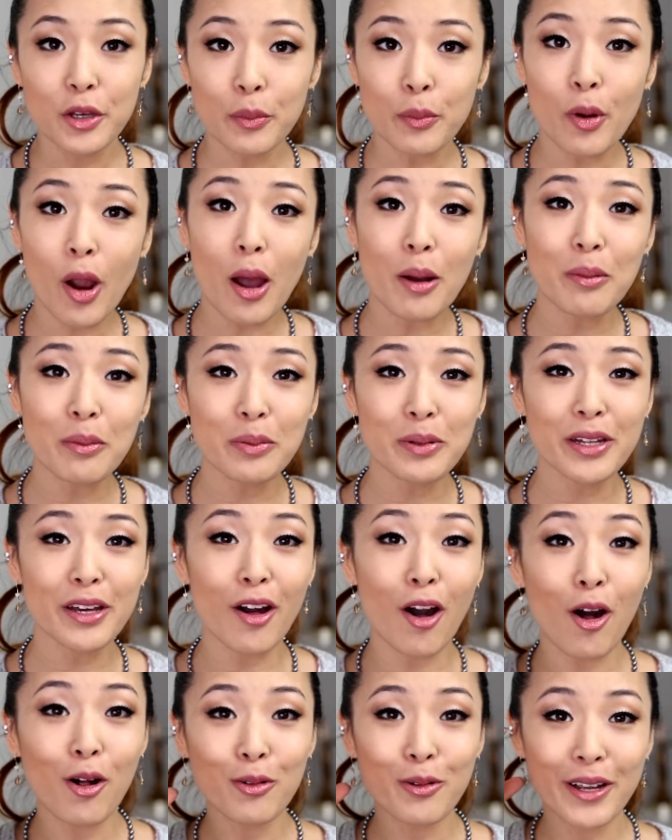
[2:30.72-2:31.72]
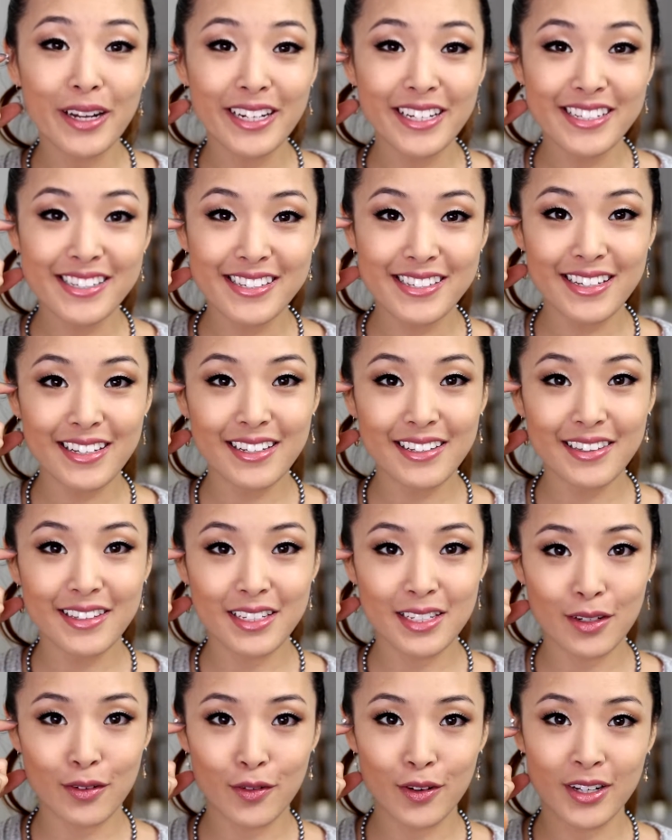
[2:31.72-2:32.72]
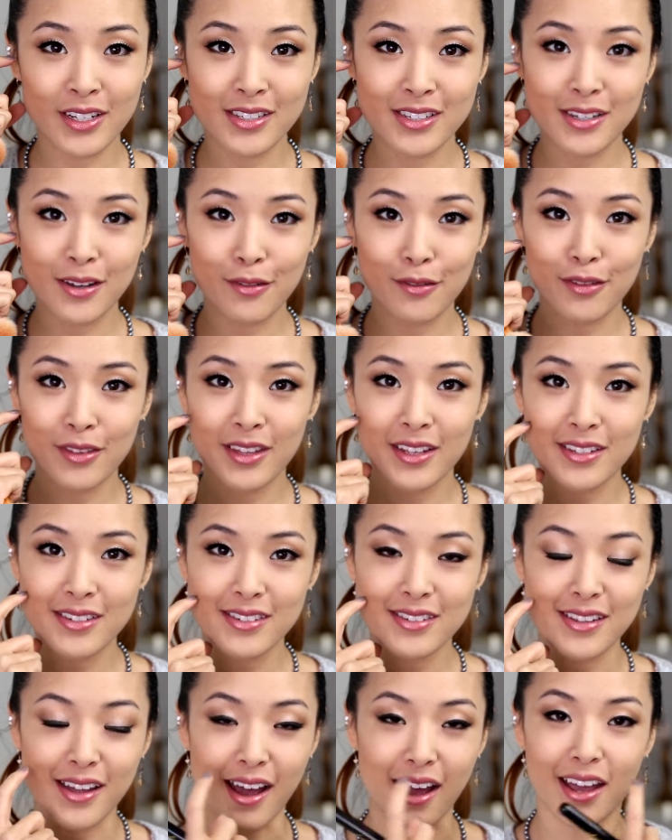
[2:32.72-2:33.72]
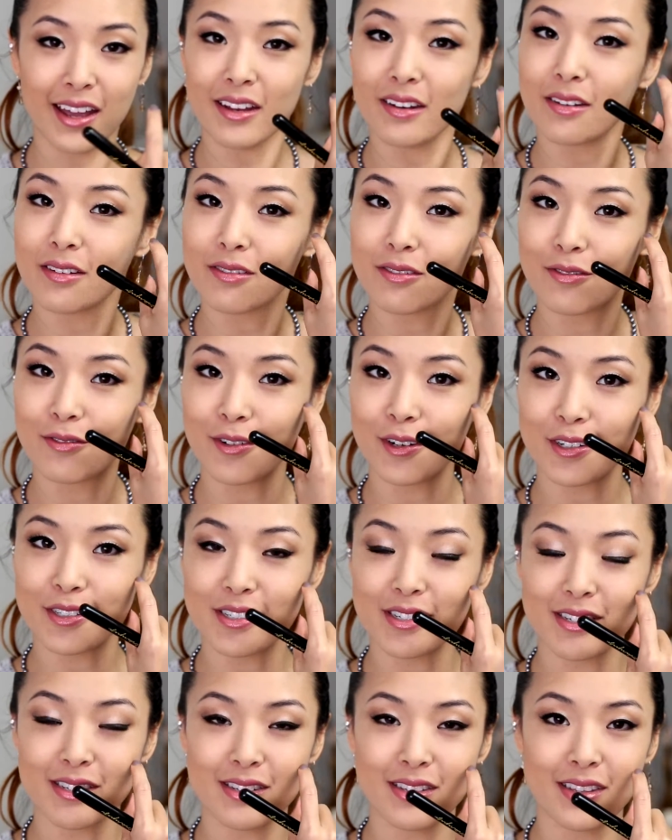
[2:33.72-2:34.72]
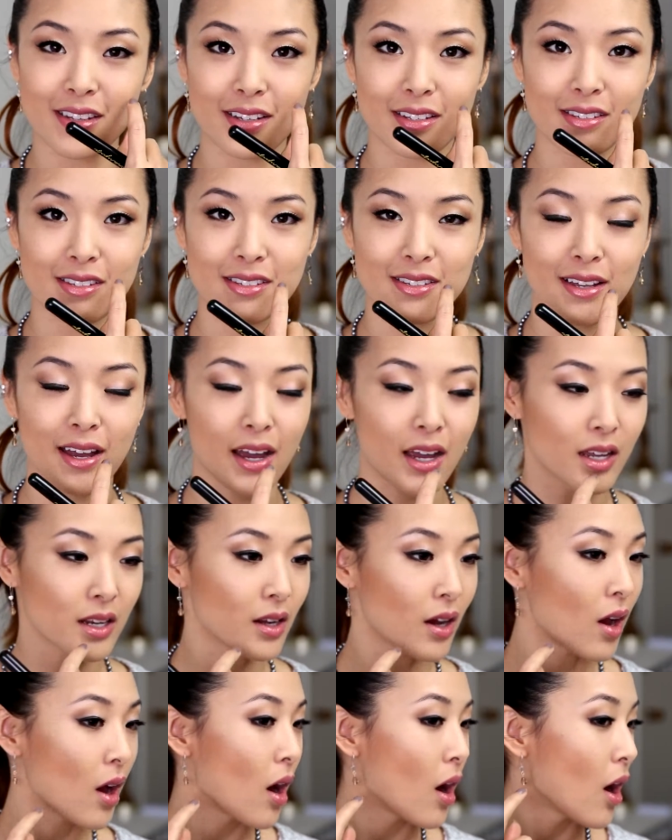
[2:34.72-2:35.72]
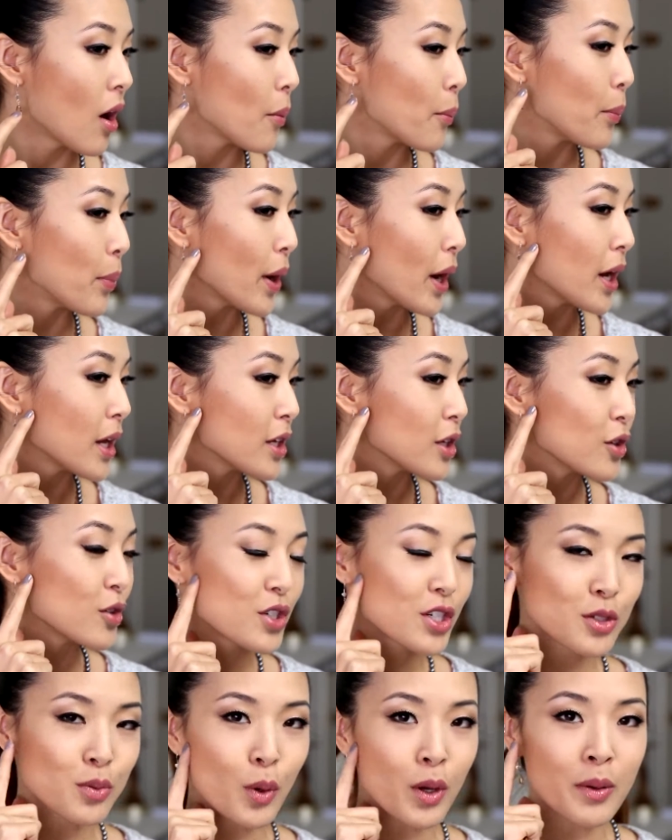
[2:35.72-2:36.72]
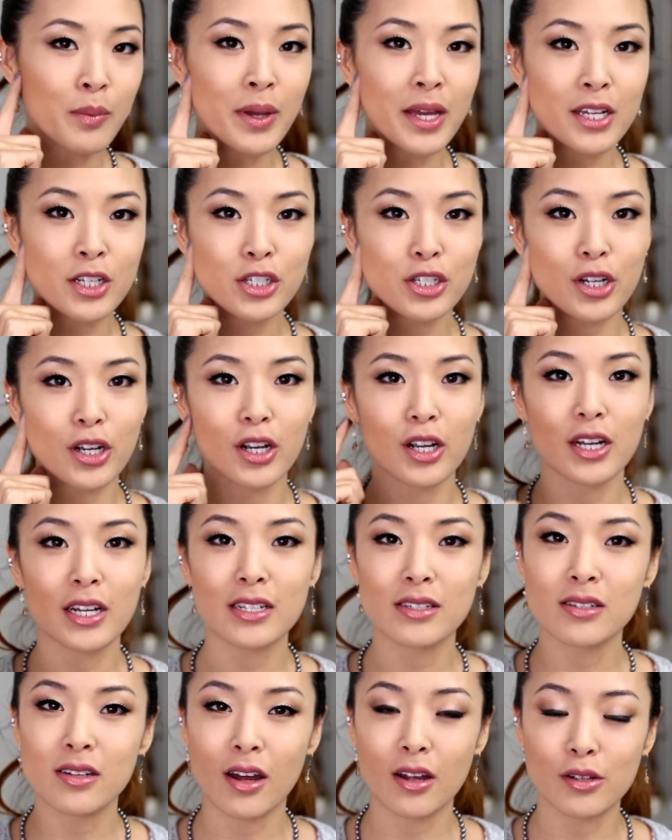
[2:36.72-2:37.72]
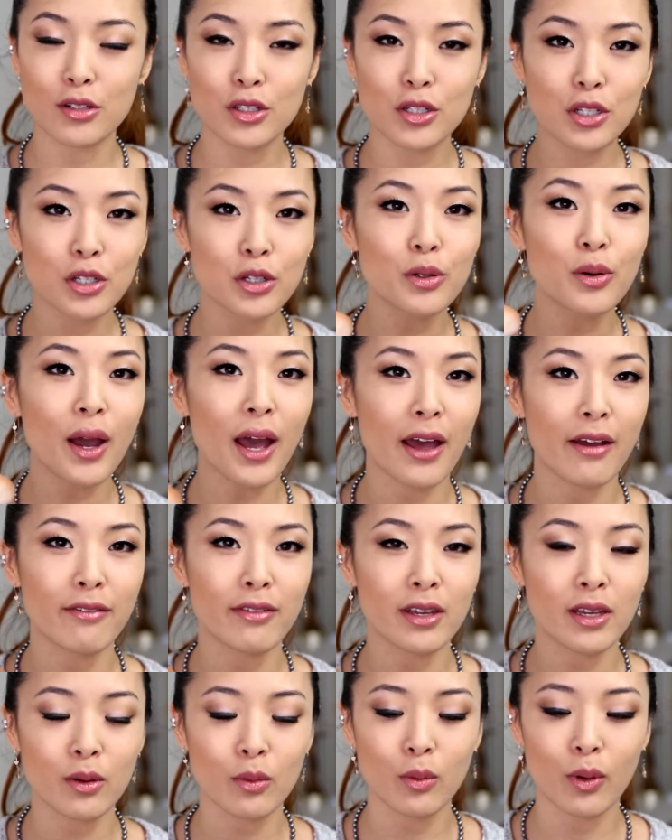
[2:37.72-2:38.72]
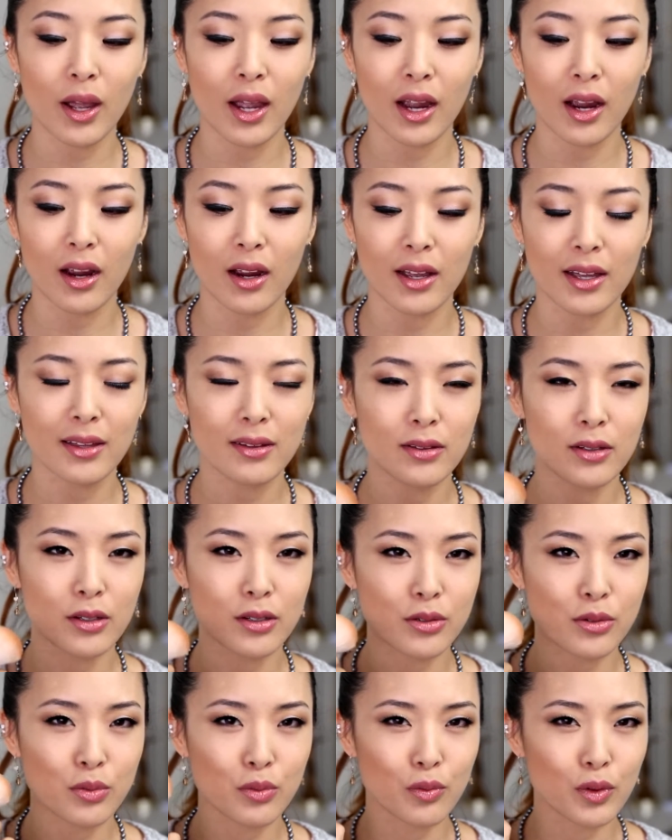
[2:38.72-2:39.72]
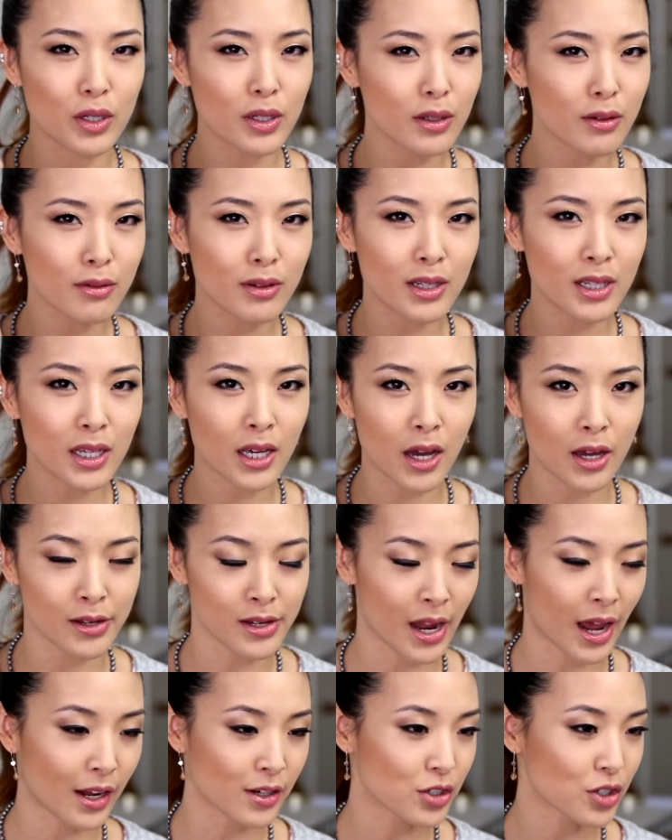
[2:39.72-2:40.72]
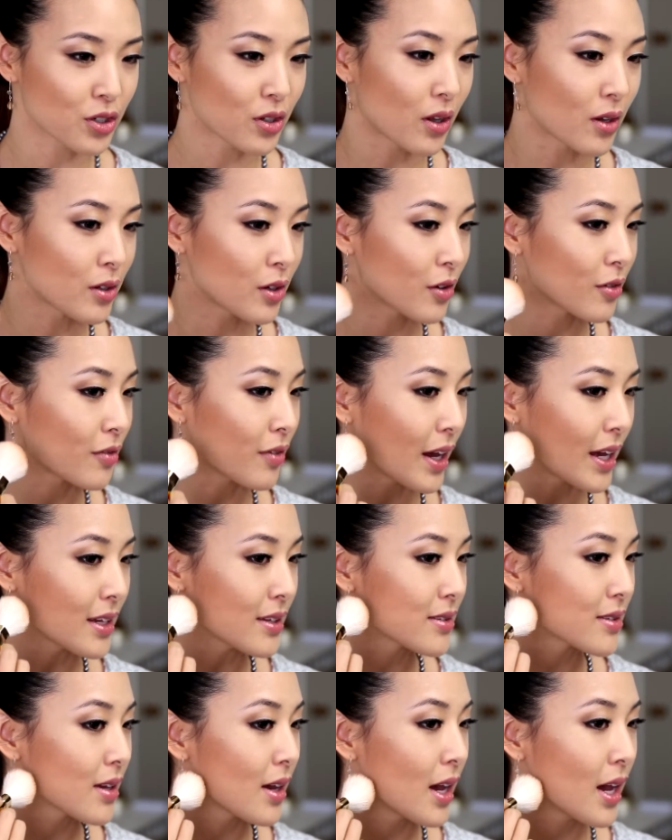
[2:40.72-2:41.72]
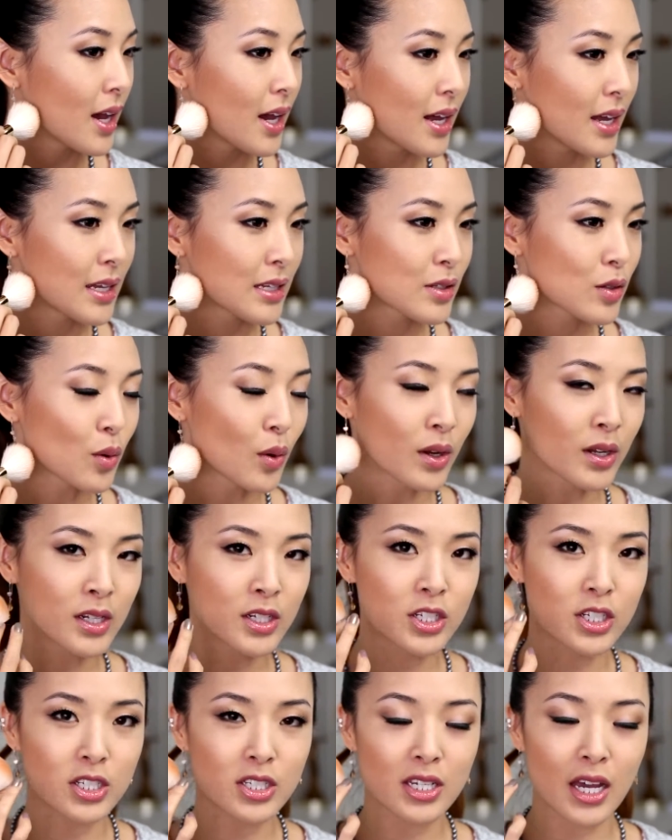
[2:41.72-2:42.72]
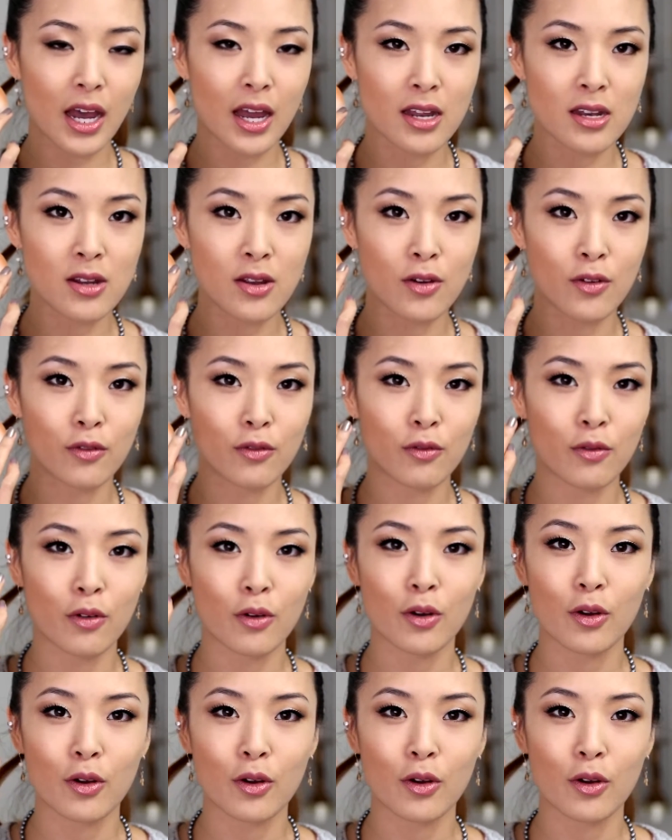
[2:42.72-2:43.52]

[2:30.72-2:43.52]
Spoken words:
You can probably already see the difference of this side versus this side, but you just want to make sure it's not too heavy where it looks really, really unnatural on your face. It's going to just kind of